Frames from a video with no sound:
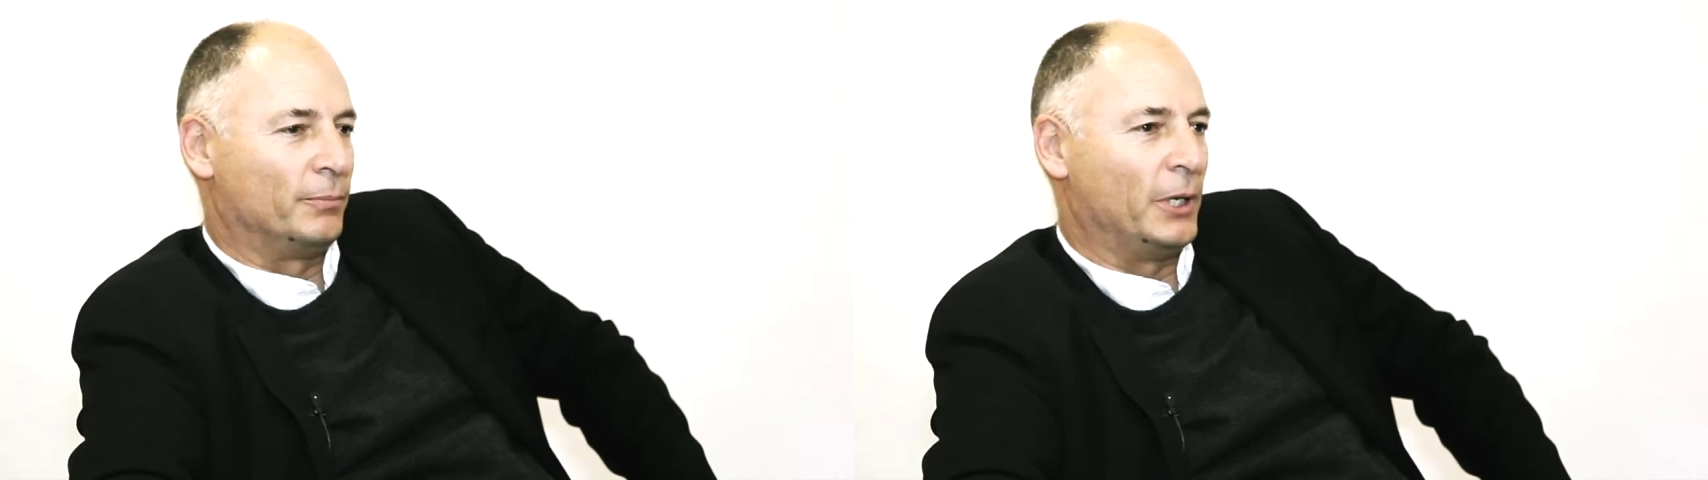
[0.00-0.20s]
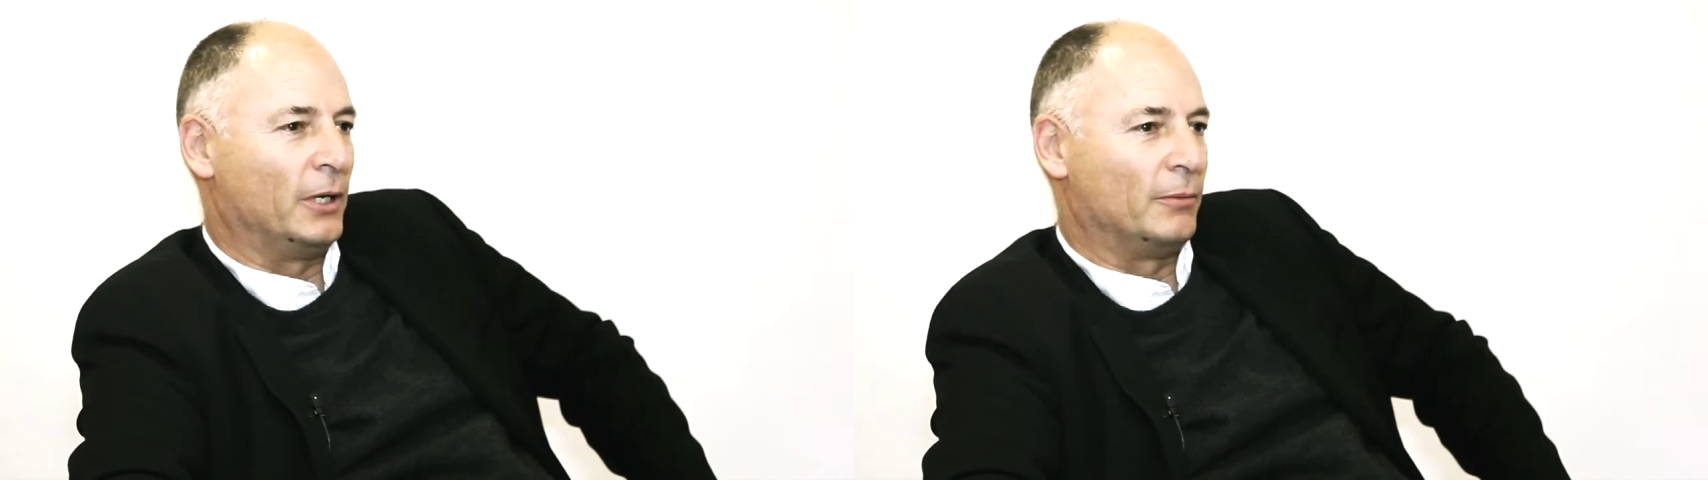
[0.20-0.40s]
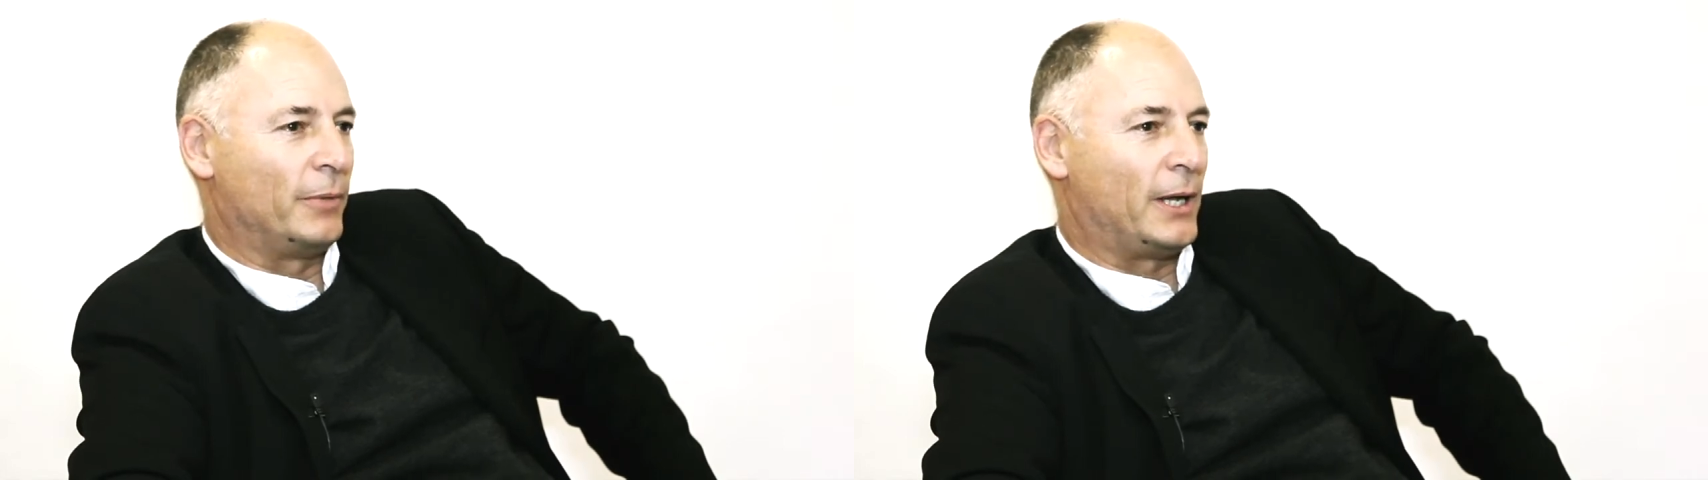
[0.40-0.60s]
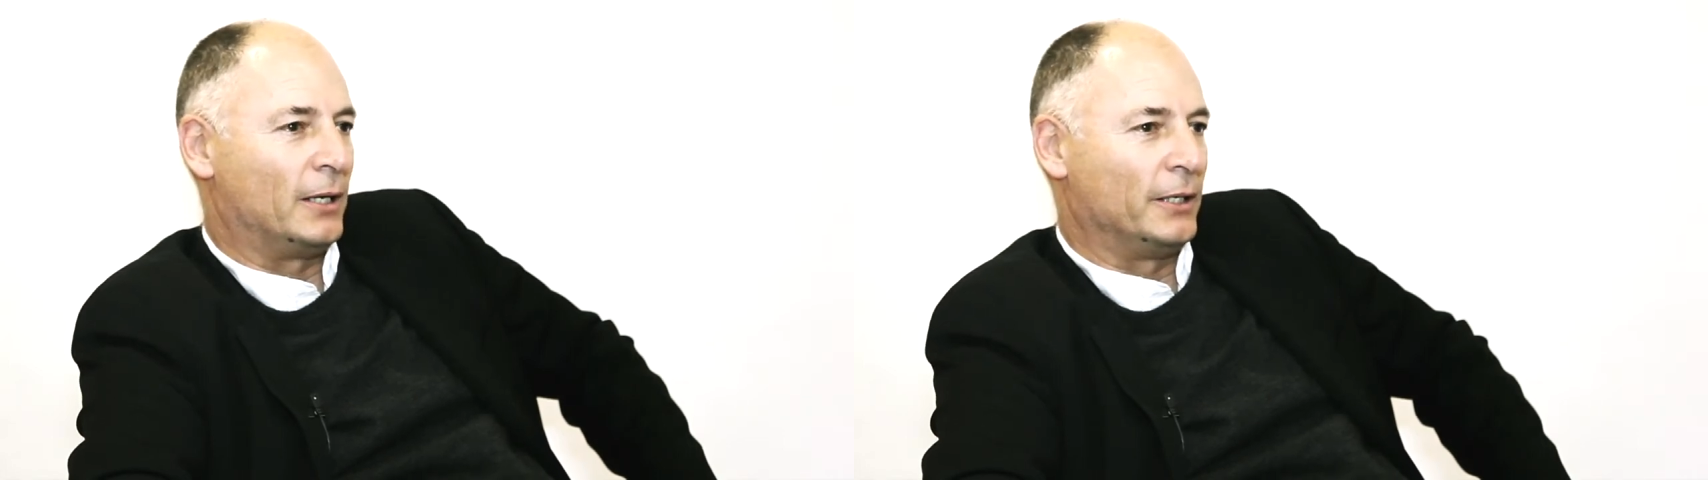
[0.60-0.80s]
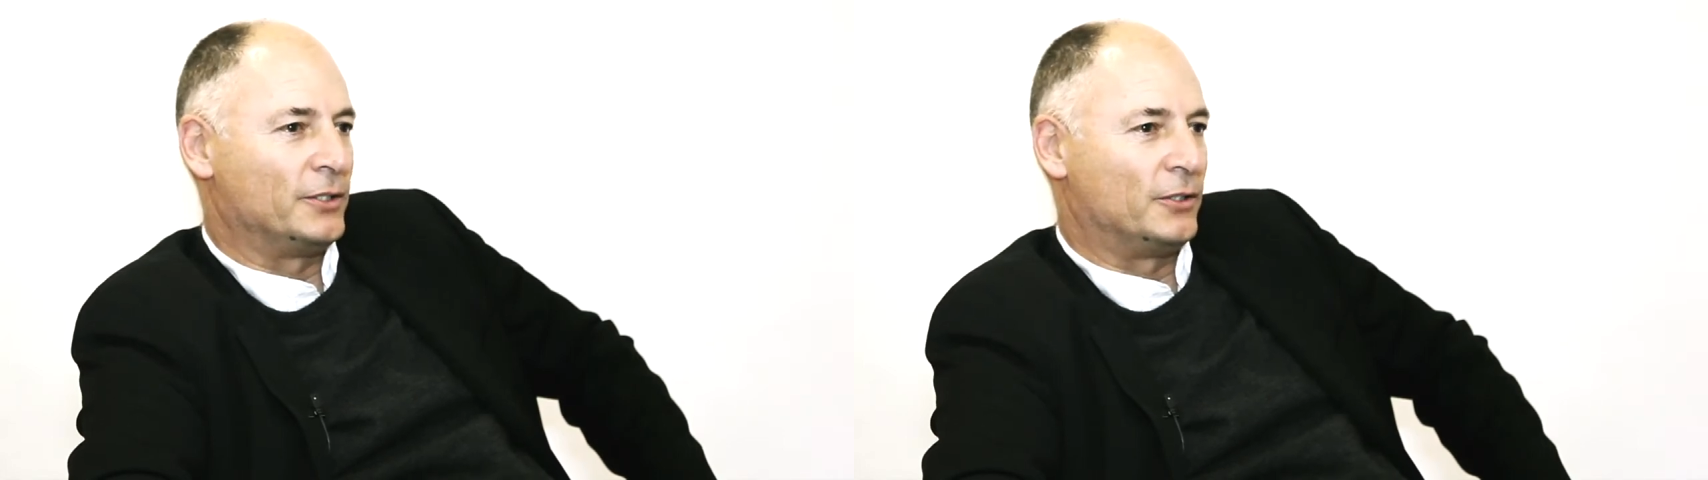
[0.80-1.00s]

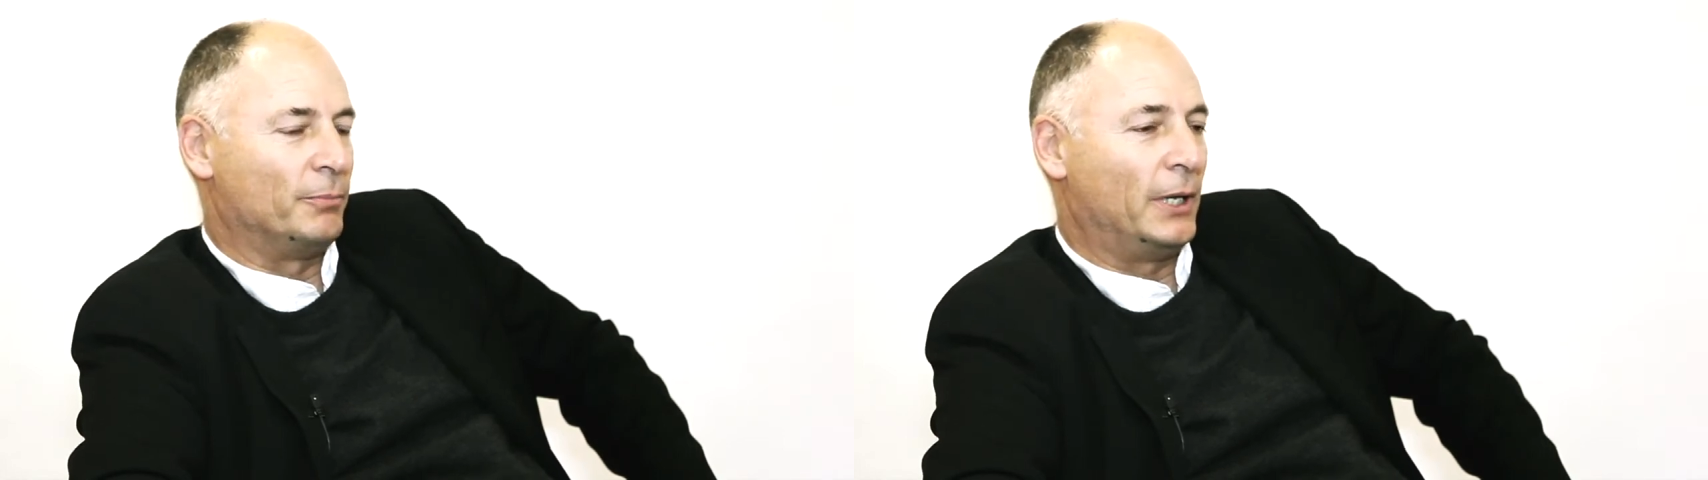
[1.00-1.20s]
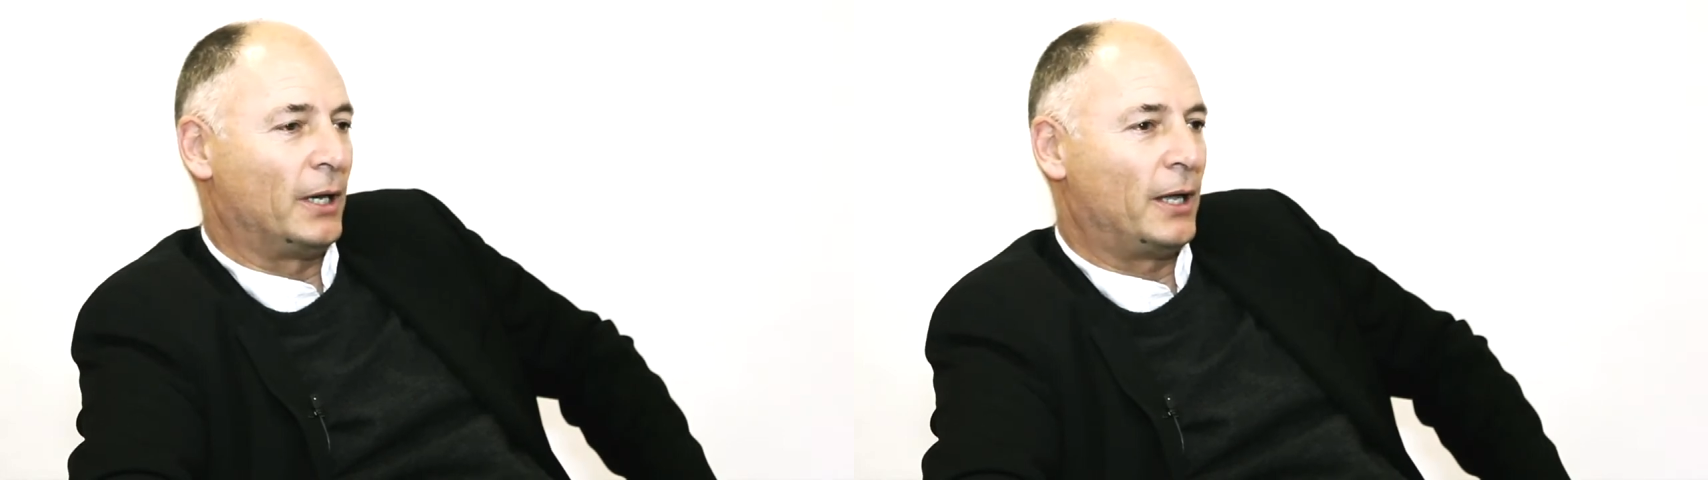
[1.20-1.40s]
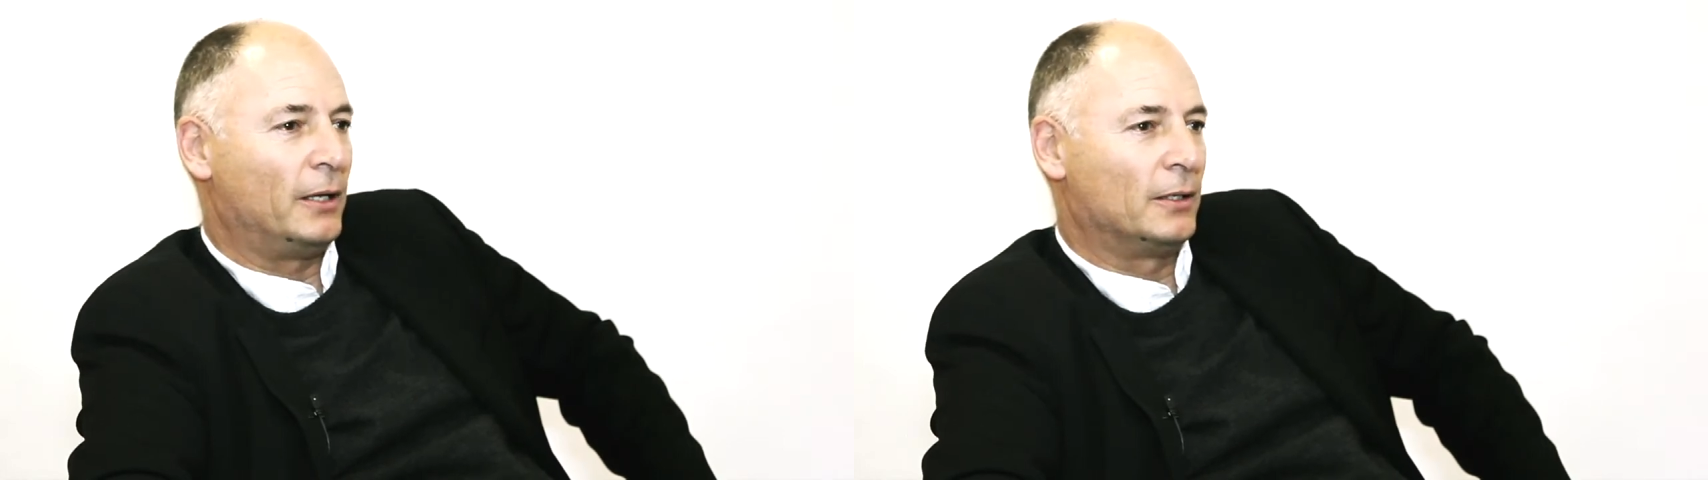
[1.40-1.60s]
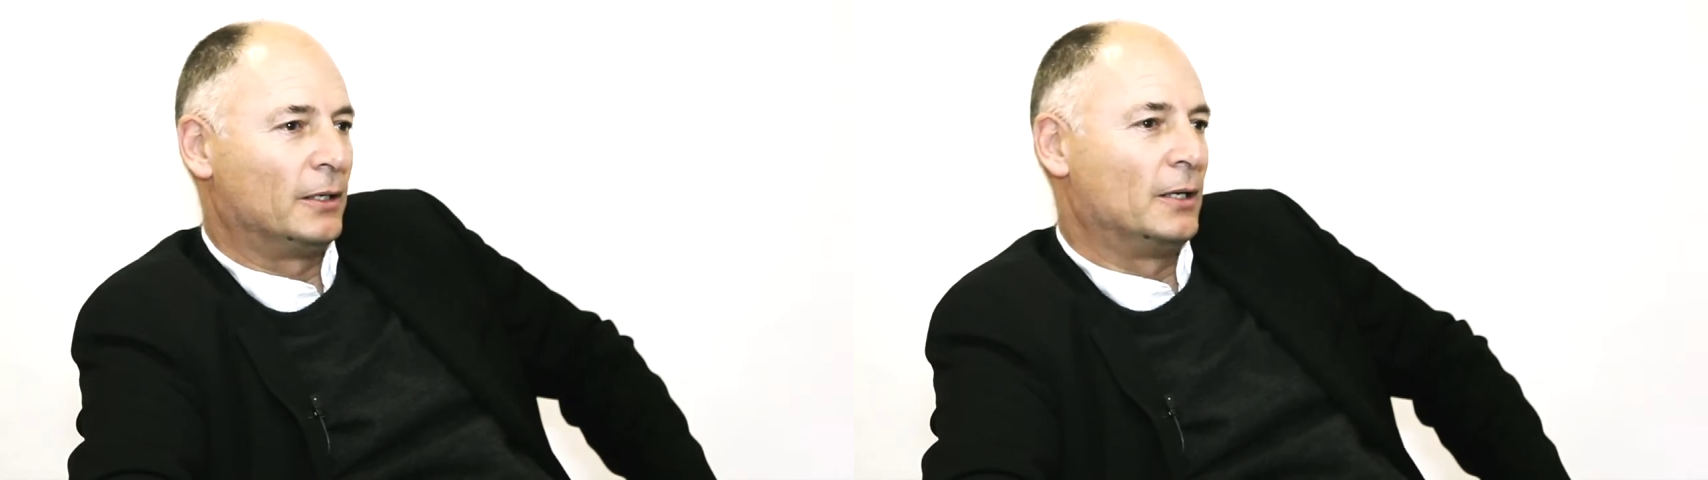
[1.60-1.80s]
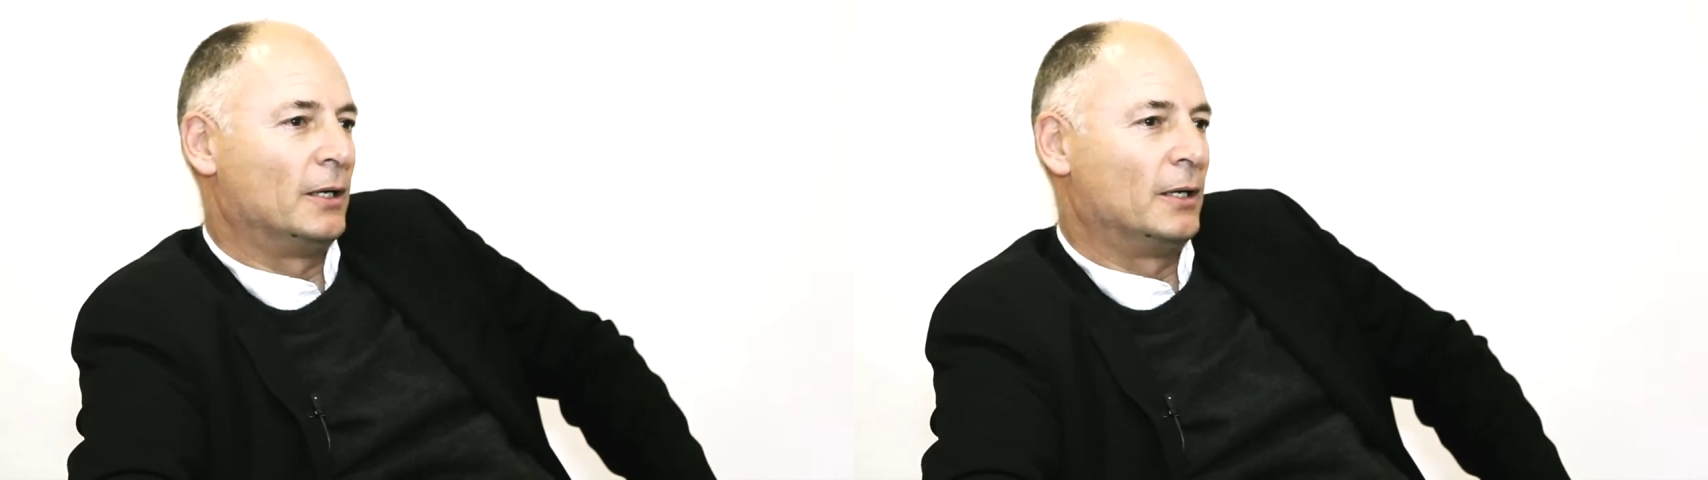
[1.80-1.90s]
Pinkenbar leased to Melee,